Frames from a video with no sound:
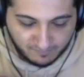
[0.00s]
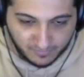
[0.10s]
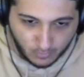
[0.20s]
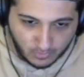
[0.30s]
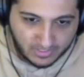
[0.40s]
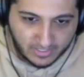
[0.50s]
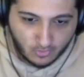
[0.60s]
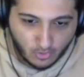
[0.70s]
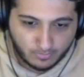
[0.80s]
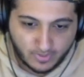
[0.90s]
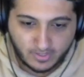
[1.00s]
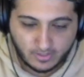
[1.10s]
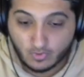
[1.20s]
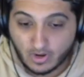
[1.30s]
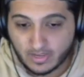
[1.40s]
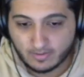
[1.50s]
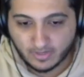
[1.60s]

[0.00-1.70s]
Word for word: fluidly incorporate who I am,